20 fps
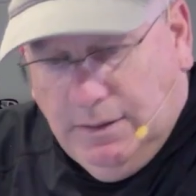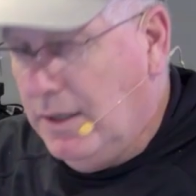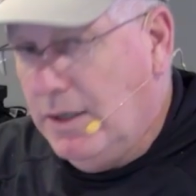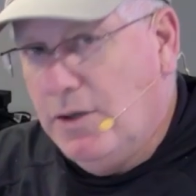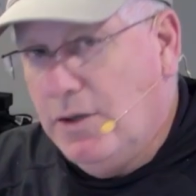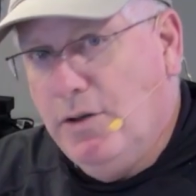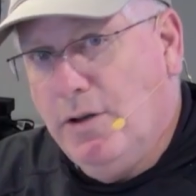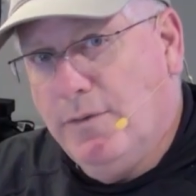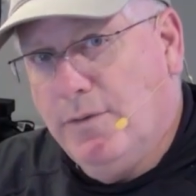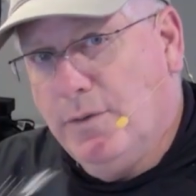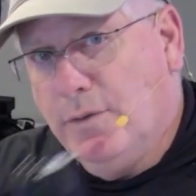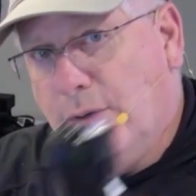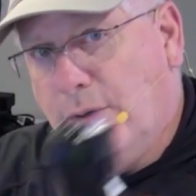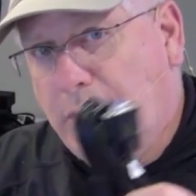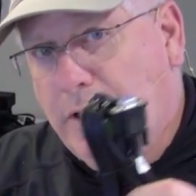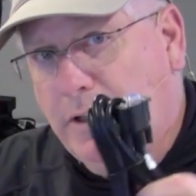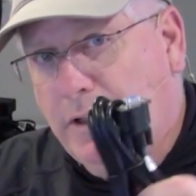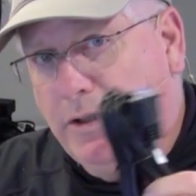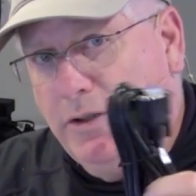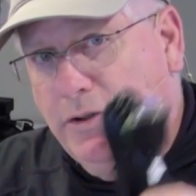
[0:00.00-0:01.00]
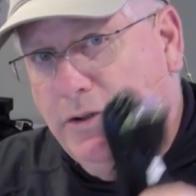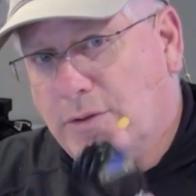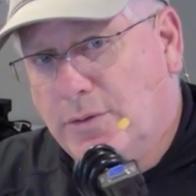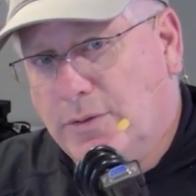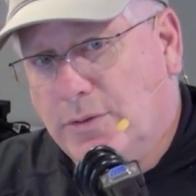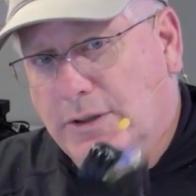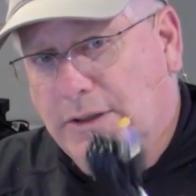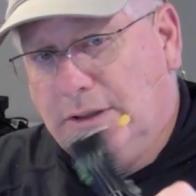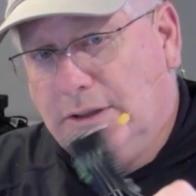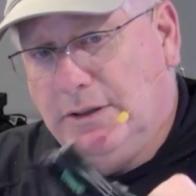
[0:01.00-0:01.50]
You have a way to
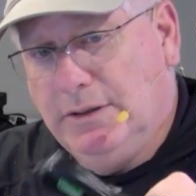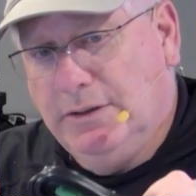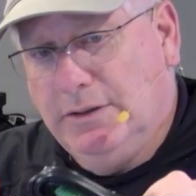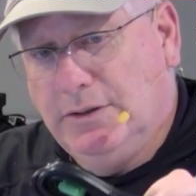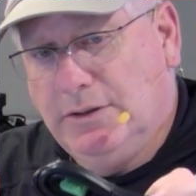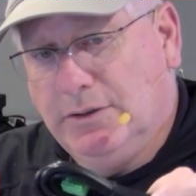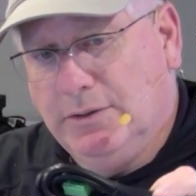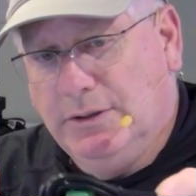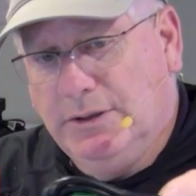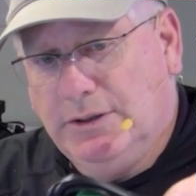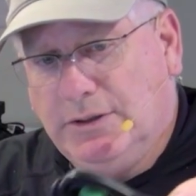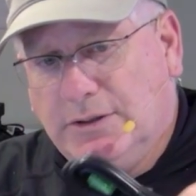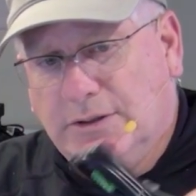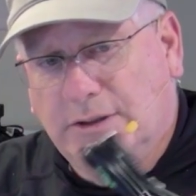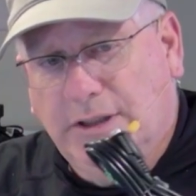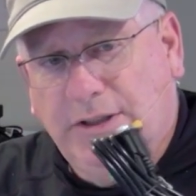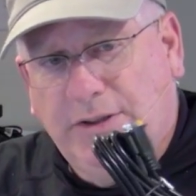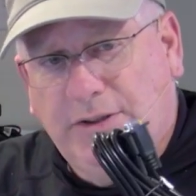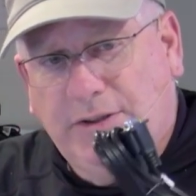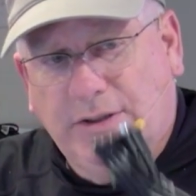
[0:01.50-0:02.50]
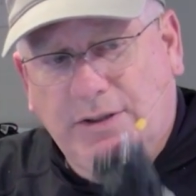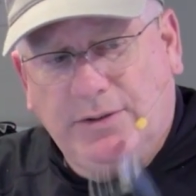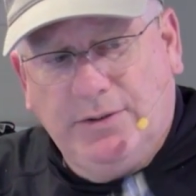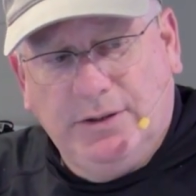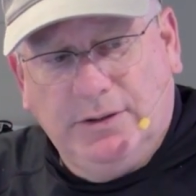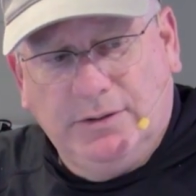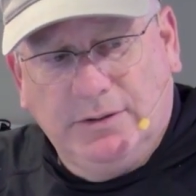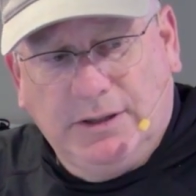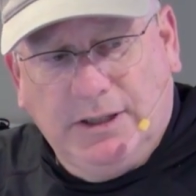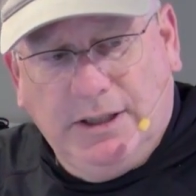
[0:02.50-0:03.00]
control it. So this is a
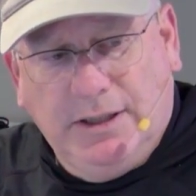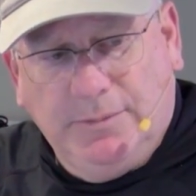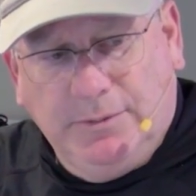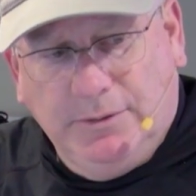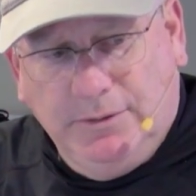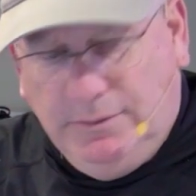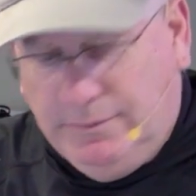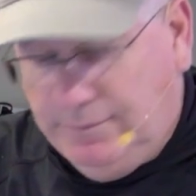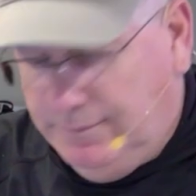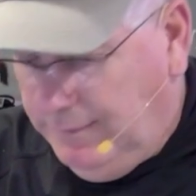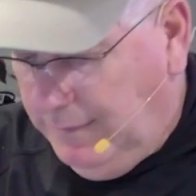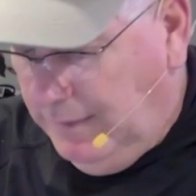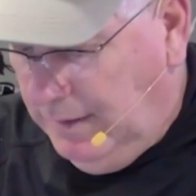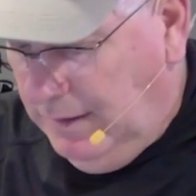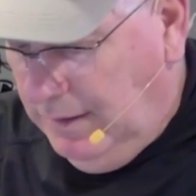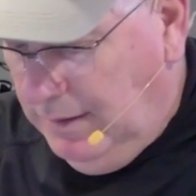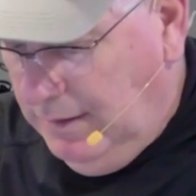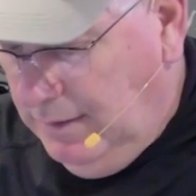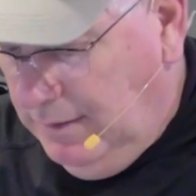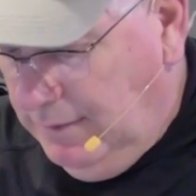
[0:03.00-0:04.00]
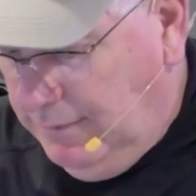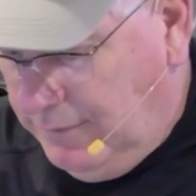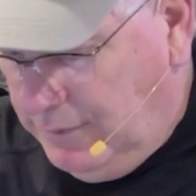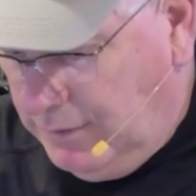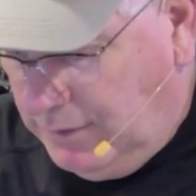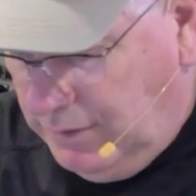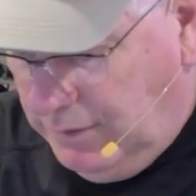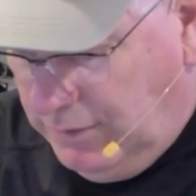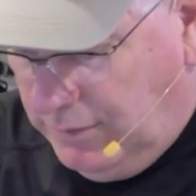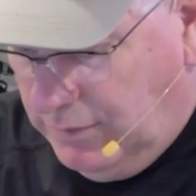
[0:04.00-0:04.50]
serial cable for
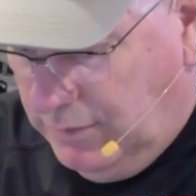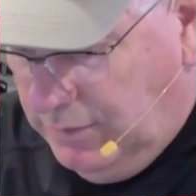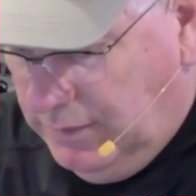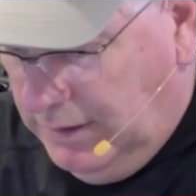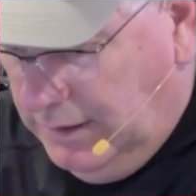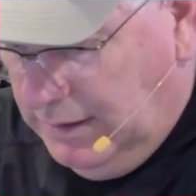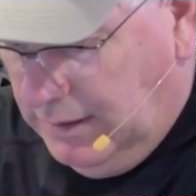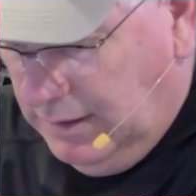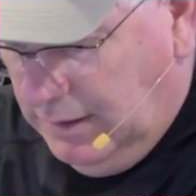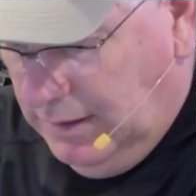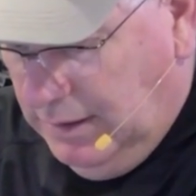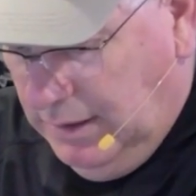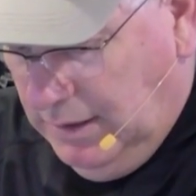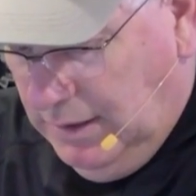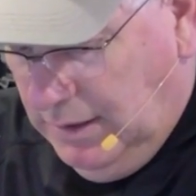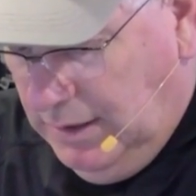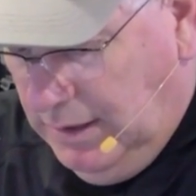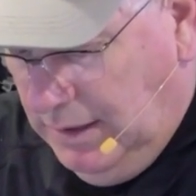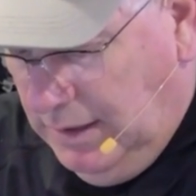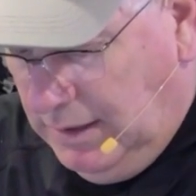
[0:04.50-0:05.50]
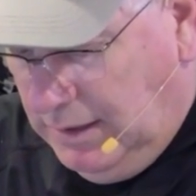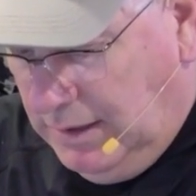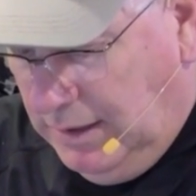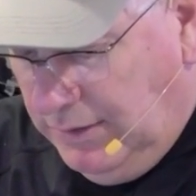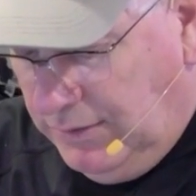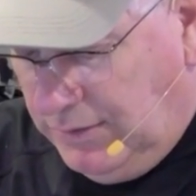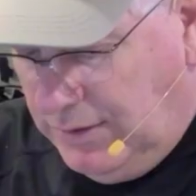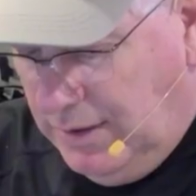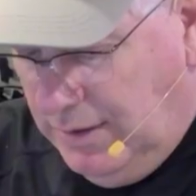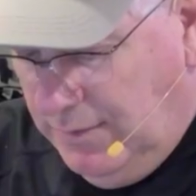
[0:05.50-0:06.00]
controlling it. It
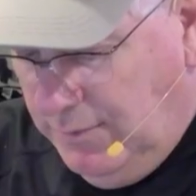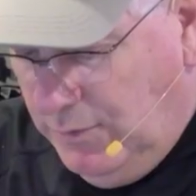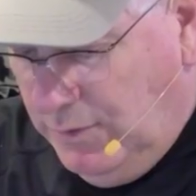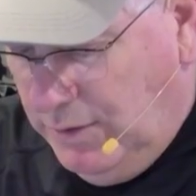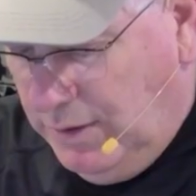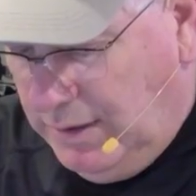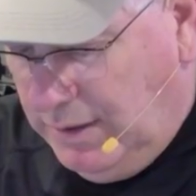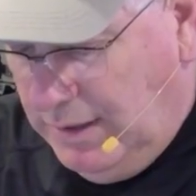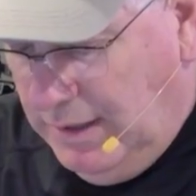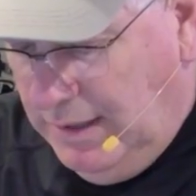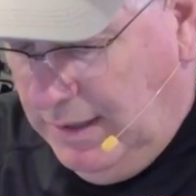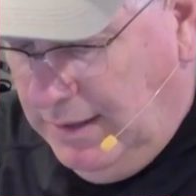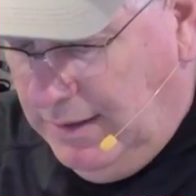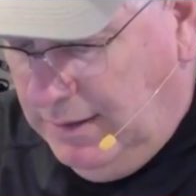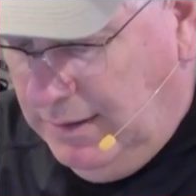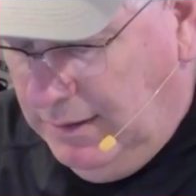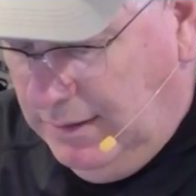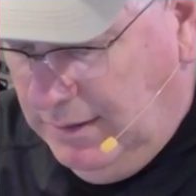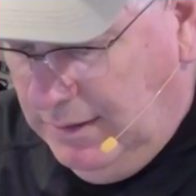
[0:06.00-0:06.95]
does come with a